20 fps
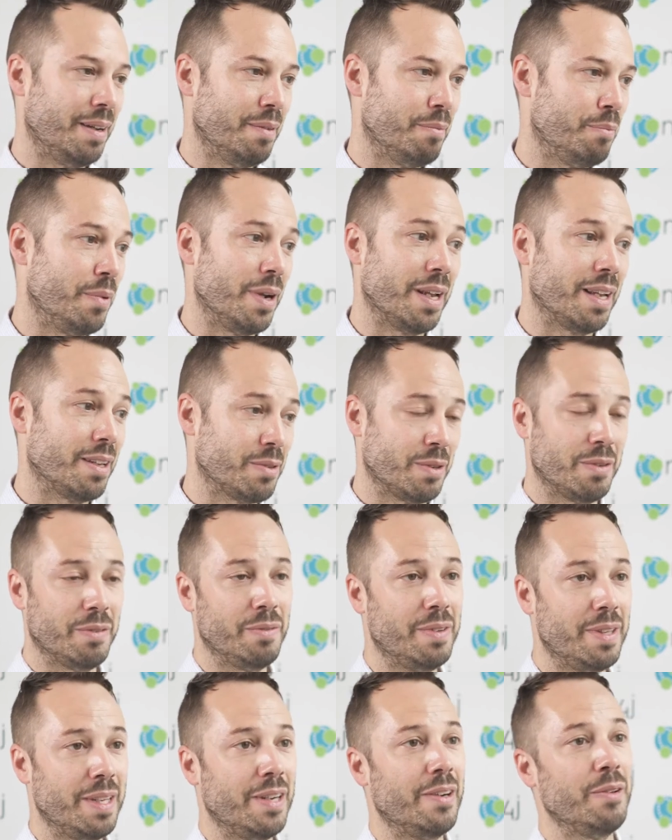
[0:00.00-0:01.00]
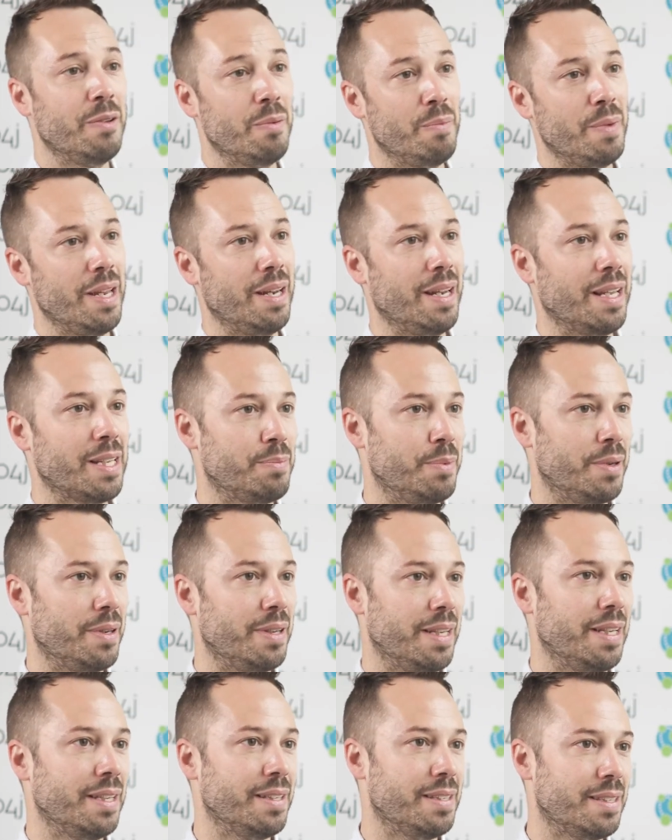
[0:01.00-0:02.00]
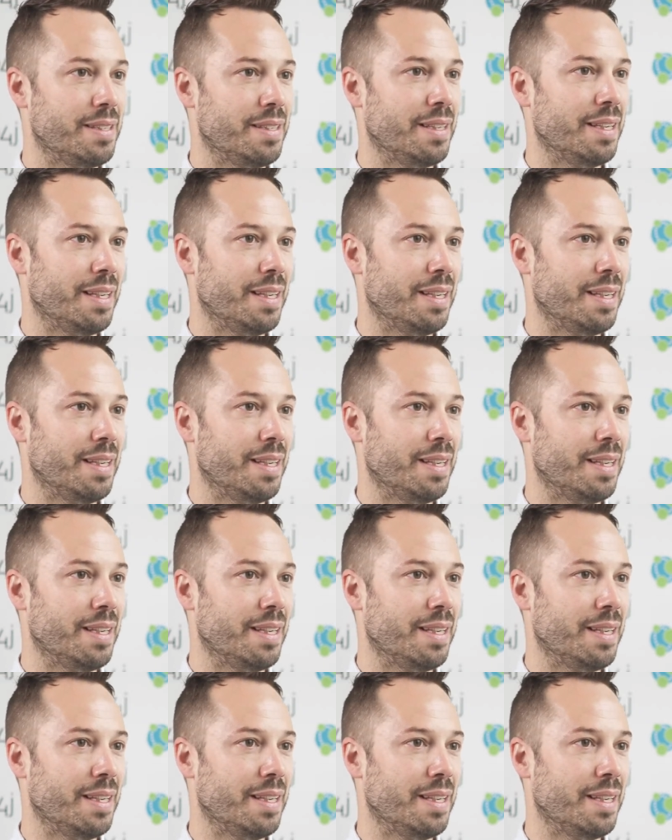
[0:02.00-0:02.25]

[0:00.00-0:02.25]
bring sort of their domain expertise